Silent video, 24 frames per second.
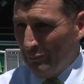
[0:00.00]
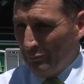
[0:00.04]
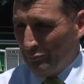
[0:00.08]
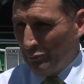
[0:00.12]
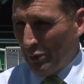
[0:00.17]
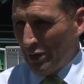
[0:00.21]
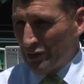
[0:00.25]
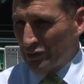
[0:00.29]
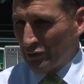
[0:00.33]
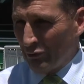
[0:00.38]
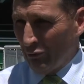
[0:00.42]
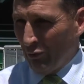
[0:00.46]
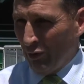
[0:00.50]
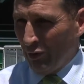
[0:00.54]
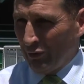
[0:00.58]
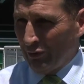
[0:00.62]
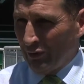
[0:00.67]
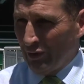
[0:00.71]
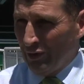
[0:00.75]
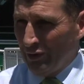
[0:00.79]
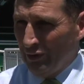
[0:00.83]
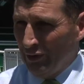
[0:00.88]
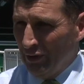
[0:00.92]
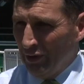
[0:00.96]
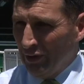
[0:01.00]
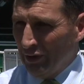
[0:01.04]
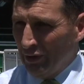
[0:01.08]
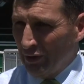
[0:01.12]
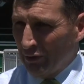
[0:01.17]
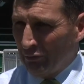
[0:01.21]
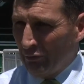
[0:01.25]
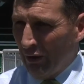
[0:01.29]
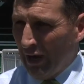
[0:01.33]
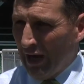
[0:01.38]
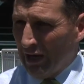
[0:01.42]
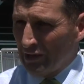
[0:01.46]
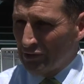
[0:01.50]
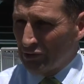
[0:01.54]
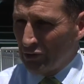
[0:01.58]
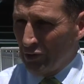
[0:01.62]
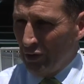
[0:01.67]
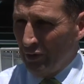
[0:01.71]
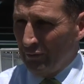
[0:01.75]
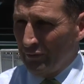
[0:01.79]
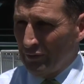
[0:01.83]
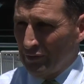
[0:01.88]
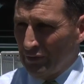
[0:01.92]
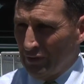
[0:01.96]
pressure on the grass
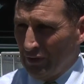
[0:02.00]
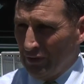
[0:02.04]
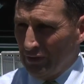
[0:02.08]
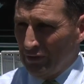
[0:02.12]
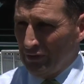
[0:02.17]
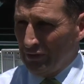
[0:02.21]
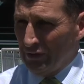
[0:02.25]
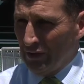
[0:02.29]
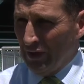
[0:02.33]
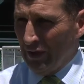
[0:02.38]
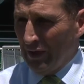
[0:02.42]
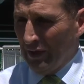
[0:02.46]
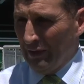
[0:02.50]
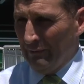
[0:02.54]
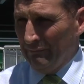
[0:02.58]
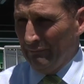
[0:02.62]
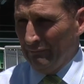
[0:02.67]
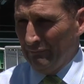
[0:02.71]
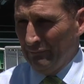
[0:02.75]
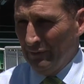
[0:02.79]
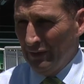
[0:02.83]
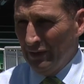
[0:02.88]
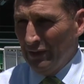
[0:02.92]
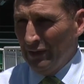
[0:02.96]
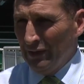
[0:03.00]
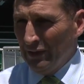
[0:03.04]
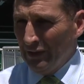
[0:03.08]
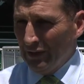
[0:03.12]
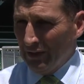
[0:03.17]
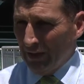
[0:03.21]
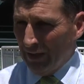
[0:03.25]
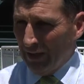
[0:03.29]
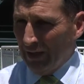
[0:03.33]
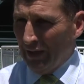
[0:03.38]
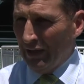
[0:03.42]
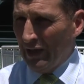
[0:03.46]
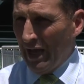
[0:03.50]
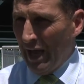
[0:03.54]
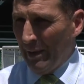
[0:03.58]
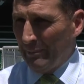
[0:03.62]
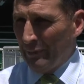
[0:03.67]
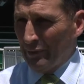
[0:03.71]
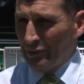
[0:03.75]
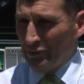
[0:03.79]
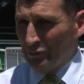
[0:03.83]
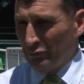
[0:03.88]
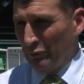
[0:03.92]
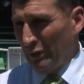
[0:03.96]
surfaces
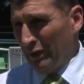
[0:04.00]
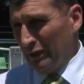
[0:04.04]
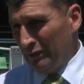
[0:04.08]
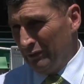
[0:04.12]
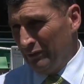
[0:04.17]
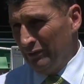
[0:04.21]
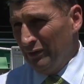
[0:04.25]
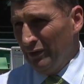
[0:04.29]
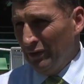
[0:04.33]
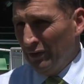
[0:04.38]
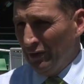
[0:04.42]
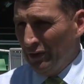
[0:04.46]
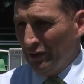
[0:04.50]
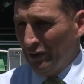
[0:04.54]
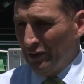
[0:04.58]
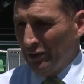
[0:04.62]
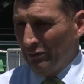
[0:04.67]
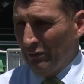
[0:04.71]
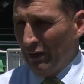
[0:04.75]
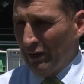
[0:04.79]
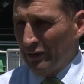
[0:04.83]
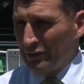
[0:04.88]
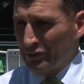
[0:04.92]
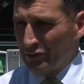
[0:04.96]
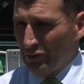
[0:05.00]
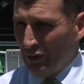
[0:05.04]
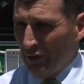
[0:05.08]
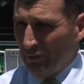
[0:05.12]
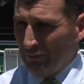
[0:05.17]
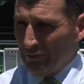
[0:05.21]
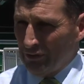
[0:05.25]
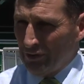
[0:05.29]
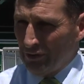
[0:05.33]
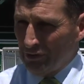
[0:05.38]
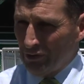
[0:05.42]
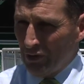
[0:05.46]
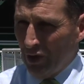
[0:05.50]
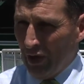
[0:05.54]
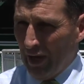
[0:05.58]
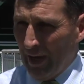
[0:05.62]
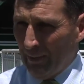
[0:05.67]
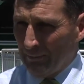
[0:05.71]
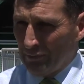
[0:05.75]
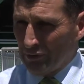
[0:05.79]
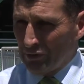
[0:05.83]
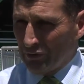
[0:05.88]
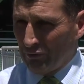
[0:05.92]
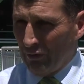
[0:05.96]
happens when your other surface is not
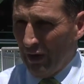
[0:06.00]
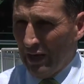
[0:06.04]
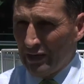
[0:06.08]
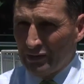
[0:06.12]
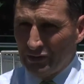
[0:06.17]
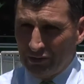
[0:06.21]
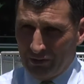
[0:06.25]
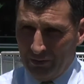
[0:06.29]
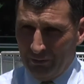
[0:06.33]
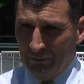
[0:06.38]
up to scratch.